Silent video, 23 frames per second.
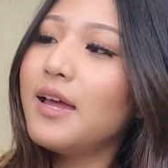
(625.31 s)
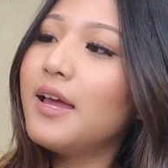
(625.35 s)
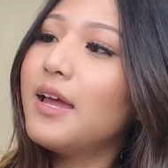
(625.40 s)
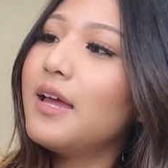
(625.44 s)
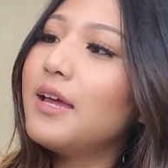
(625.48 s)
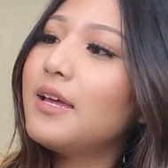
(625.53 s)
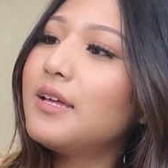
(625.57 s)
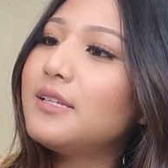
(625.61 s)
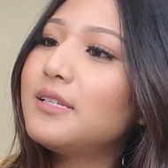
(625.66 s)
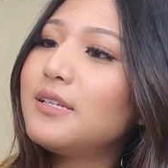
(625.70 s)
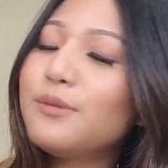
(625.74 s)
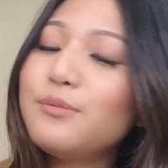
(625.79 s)

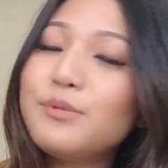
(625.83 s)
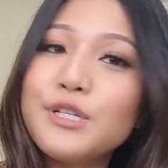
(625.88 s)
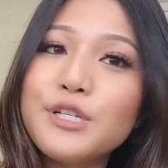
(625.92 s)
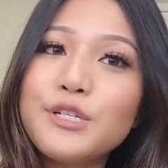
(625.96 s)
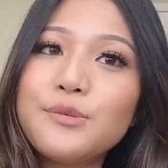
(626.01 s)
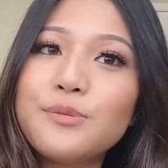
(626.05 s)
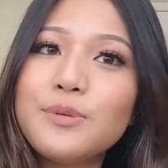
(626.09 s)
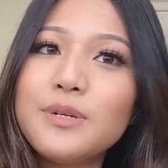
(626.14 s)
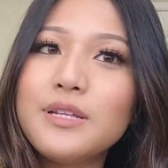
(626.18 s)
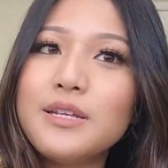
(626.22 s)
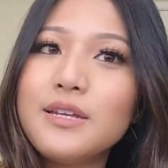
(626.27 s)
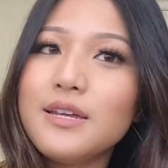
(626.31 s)
and I'm
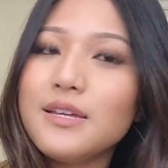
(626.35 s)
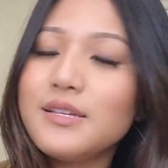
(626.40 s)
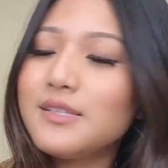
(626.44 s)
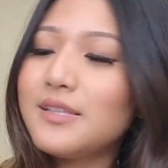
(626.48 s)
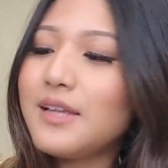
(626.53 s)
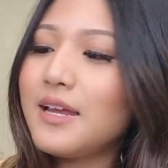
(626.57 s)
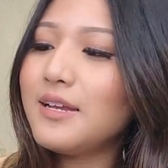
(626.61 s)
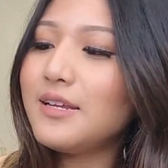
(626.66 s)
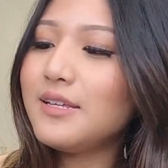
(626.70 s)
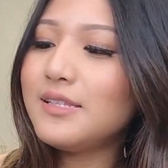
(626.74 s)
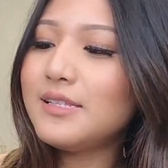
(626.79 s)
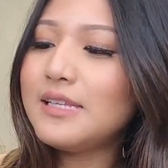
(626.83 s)
just really
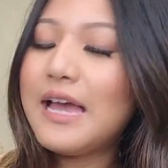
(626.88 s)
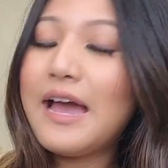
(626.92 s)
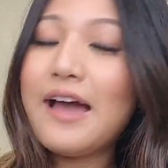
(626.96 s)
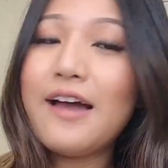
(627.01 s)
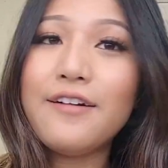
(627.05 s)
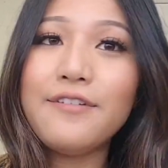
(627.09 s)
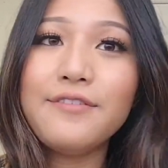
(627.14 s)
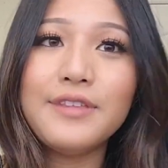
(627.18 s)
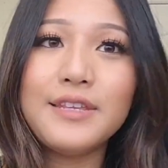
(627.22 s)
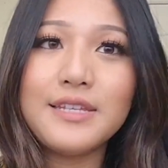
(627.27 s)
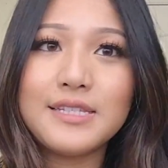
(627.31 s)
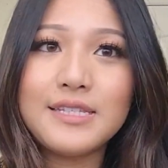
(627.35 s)
excited to
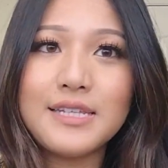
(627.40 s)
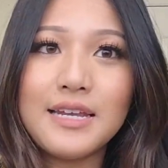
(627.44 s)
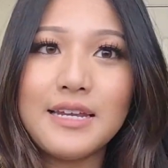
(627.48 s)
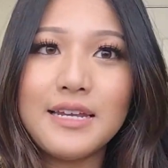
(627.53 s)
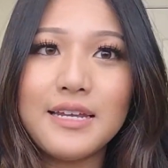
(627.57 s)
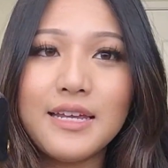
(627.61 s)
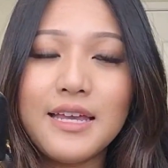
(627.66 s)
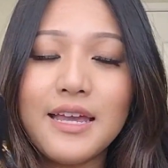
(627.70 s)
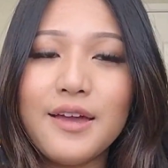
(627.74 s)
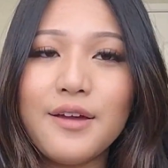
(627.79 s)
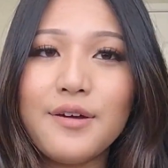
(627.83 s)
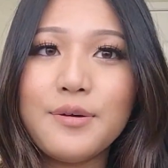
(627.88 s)
have this, and I
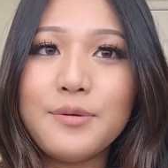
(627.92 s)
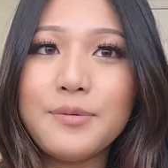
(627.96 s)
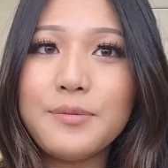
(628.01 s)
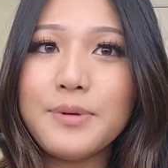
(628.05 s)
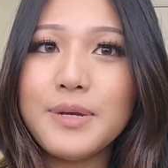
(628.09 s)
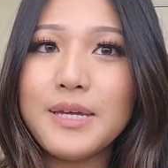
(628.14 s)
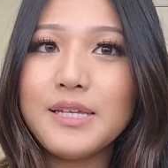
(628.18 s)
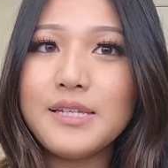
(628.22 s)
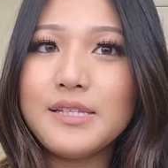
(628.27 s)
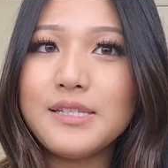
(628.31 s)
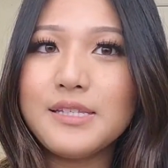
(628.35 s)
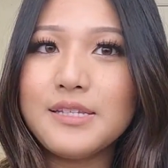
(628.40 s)
can't
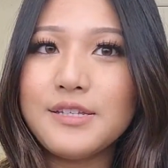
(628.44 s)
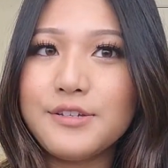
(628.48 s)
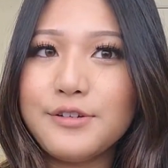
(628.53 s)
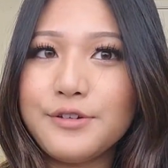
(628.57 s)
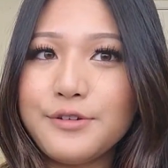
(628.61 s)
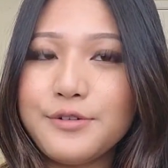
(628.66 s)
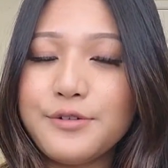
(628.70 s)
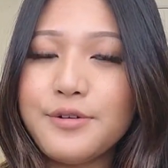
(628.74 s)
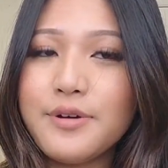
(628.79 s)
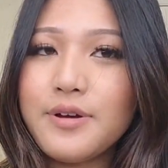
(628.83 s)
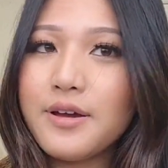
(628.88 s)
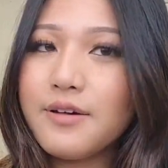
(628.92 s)
wait
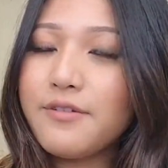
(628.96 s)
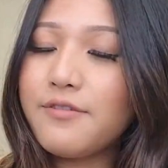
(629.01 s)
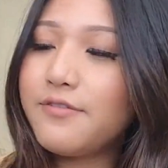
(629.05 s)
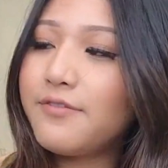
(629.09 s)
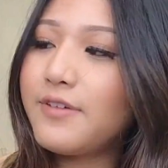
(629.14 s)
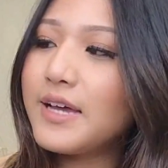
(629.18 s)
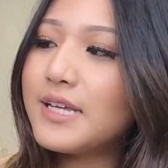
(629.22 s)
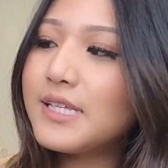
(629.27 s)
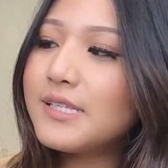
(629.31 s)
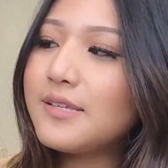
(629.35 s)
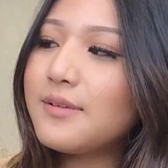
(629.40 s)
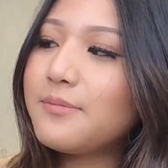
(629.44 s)
to
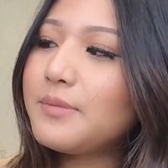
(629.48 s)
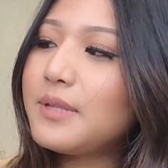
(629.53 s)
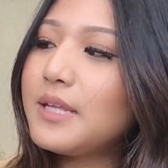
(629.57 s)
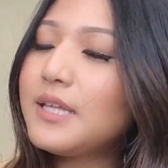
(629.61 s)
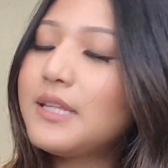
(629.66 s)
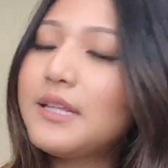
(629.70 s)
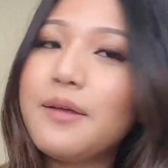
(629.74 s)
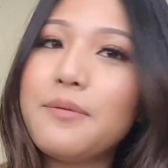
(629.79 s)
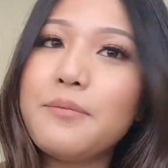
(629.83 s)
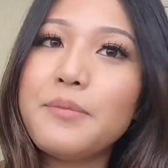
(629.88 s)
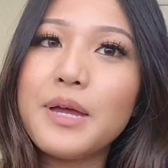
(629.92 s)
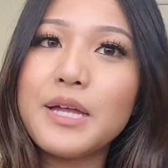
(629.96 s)
find something
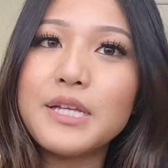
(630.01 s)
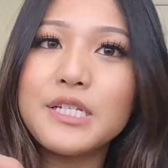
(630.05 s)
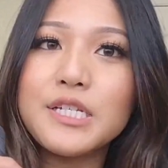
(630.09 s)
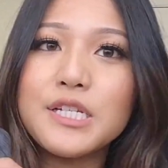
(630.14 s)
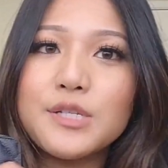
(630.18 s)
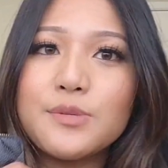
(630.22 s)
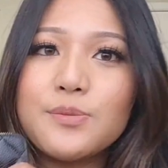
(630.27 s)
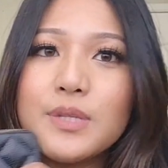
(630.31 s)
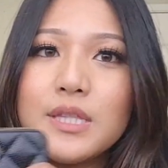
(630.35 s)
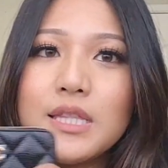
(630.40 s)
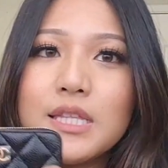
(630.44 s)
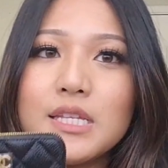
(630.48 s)
that
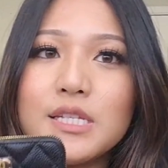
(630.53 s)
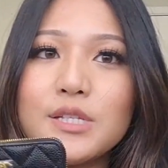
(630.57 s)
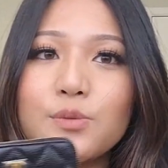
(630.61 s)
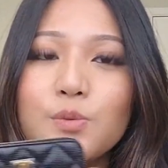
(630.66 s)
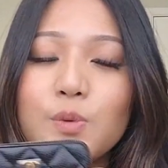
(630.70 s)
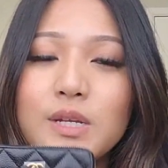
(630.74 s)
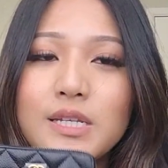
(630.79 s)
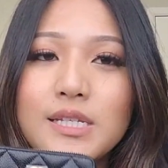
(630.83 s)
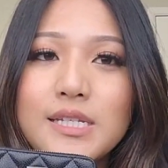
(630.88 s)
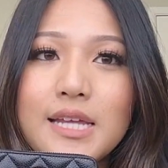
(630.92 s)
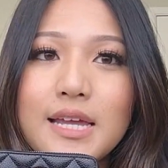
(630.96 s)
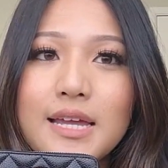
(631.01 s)
matches with this
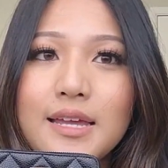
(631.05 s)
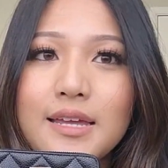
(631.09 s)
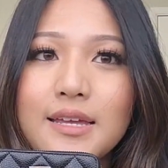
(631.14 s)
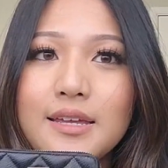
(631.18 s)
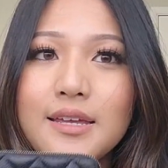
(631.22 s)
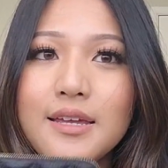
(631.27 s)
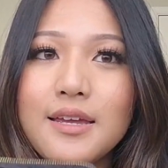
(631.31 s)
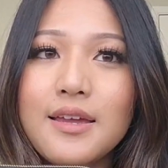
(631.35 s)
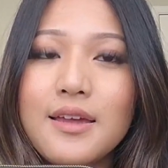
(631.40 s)
one day.